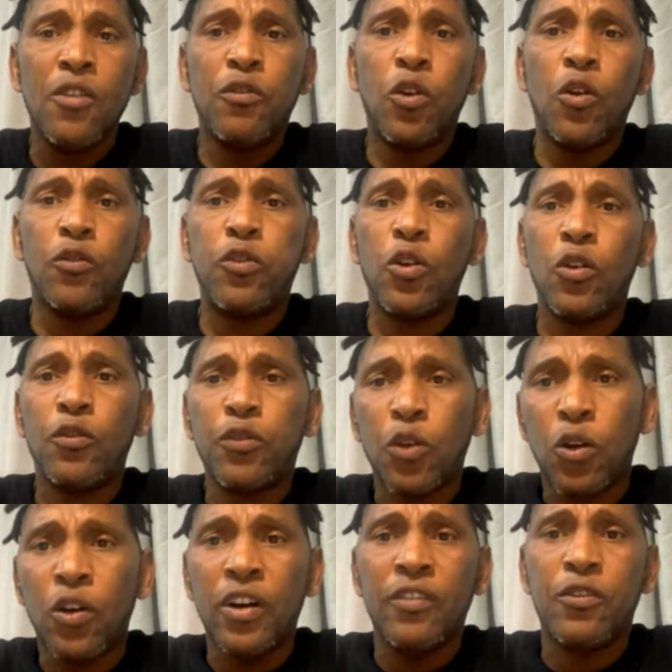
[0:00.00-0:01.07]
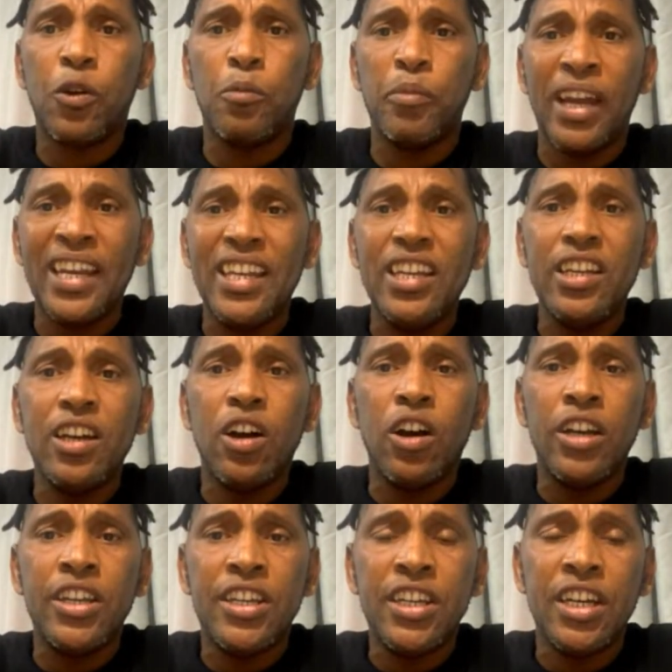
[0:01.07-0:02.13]
for many
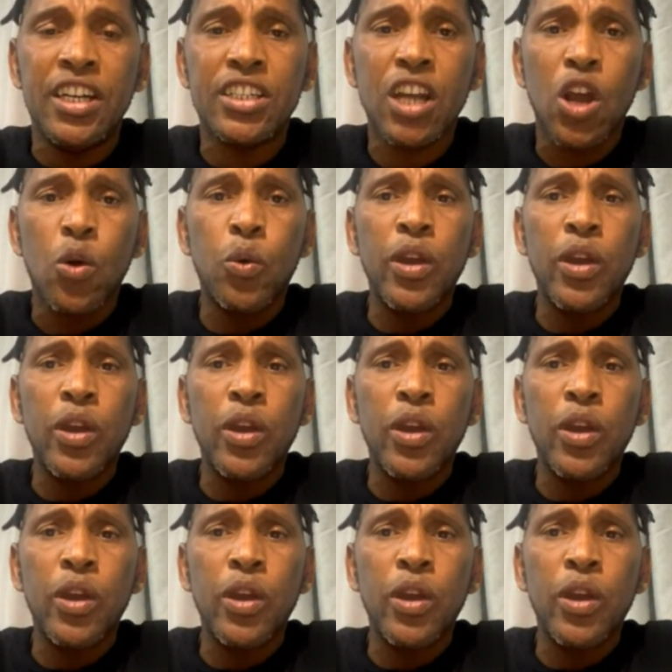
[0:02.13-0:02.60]
years.